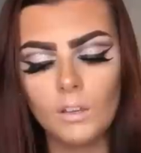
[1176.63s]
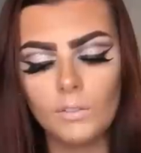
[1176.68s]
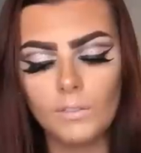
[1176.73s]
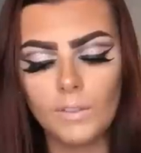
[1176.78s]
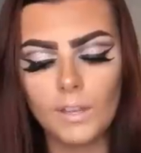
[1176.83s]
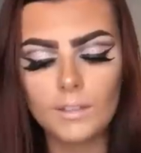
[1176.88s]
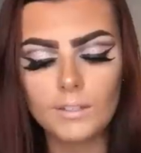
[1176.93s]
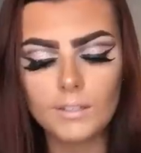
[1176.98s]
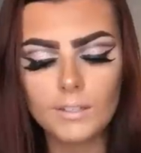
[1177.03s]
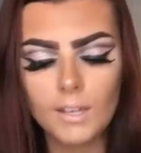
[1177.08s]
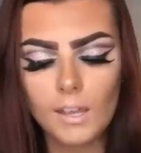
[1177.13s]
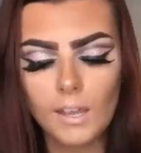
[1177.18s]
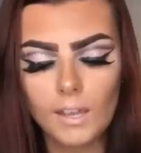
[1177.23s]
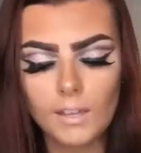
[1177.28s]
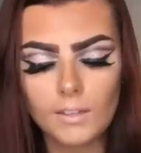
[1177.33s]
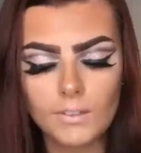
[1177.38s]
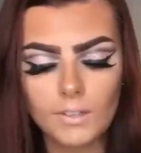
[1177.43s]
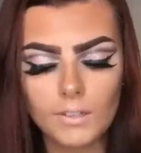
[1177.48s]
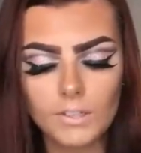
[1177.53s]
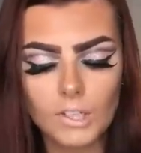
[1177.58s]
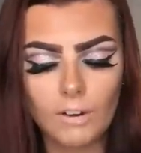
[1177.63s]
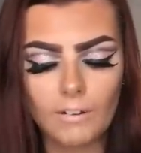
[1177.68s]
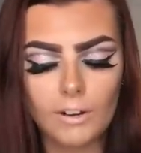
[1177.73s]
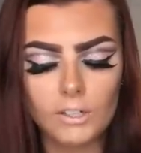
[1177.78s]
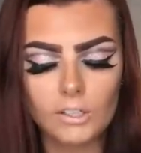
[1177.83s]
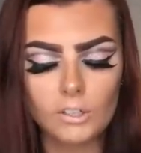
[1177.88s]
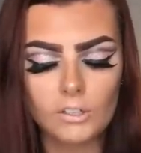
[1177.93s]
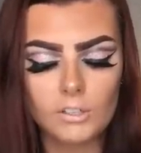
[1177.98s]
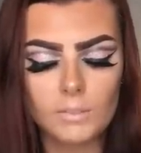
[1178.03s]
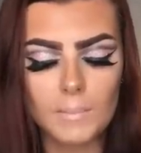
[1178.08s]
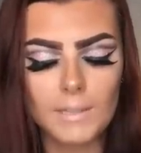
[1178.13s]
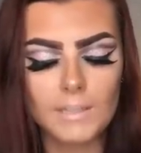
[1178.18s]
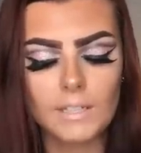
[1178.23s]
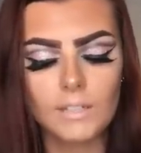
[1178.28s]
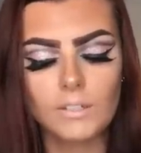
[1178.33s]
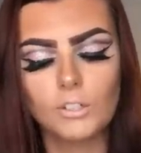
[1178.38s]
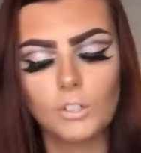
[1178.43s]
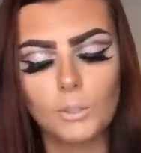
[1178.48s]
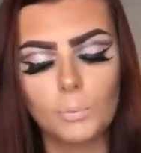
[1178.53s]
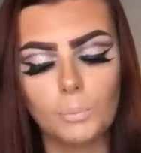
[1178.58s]
This is the Gerard
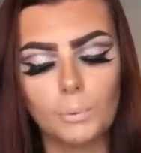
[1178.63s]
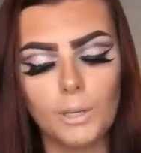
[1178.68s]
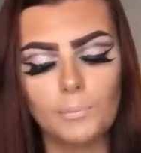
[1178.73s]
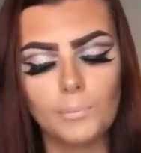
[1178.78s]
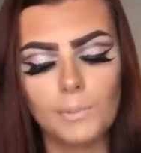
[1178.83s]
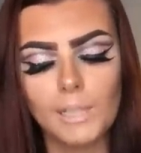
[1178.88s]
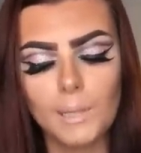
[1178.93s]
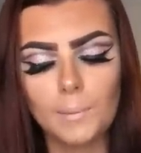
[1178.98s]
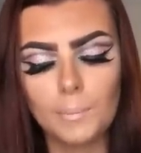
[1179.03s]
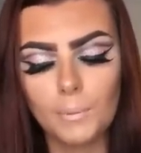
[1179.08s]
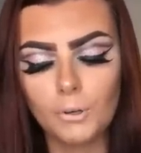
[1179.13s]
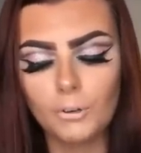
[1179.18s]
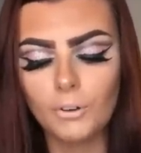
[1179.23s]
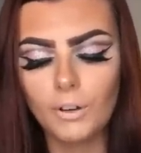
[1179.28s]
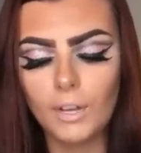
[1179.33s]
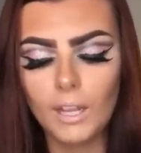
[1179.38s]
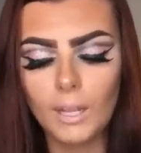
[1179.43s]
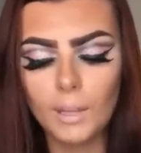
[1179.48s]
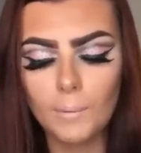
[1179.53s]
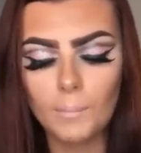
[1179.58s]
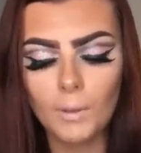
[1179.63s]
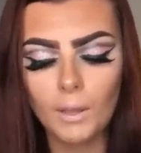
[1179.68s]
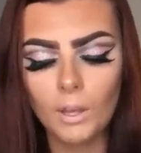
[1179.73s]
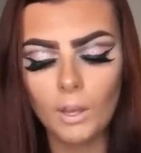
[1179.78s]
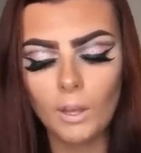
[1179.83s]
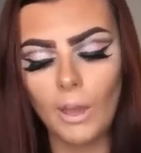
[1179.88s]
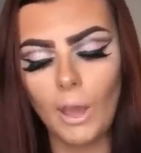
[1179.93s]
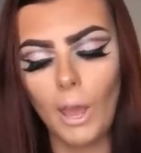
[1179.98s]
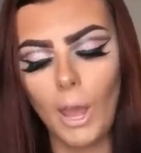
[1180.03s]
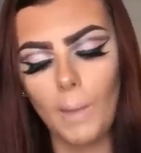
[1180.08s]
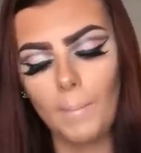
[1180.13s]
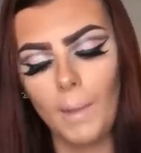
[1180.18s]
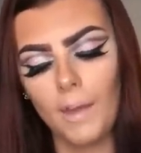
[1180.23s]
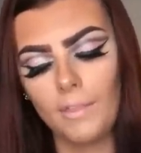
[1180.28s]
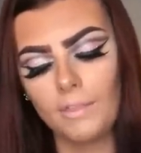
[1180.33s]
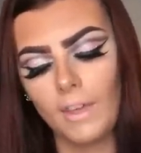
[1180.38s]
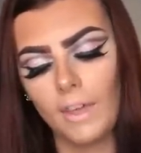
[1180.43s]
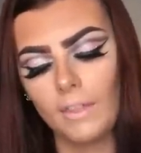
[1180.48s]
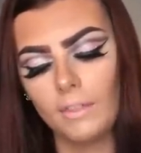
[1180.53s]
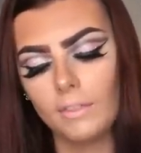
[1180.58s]
Cosmetics Supreme Lip Cream, um,
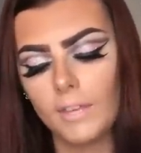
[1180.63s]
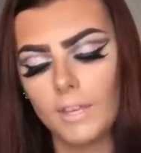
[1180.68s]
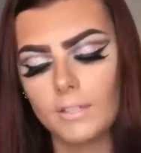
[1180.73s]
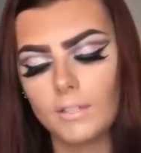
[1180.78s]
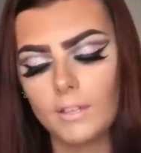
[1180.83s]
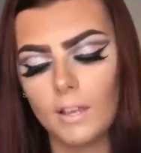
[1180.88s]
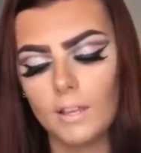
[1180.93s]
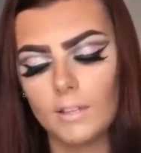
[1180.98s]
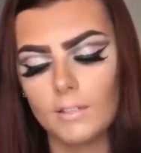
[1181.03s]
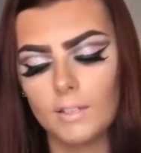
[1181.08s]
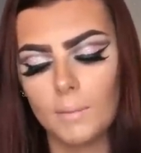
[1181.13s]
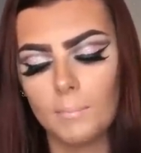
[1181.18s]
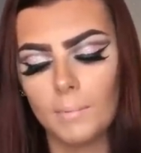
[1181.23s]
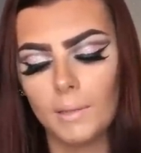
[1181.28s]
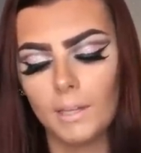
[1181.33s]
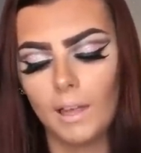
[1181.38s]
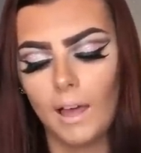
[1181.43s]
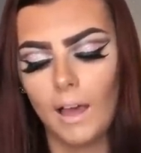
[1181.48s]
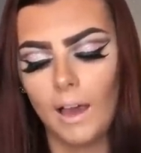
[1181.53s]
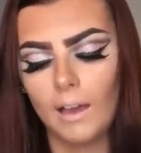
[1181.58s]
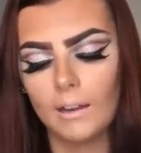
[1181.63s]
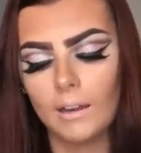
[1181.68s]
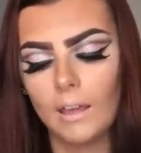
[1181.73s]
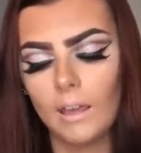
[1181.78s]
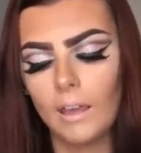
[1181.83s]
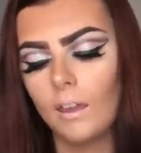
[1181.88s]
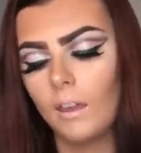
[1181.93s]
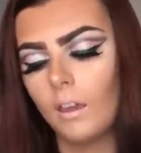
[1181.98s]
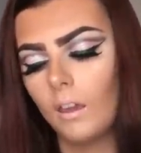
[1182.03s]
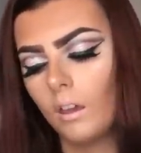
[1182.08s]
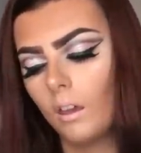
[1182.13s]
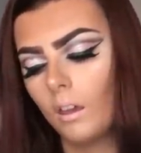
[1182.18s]
and then this is the Milani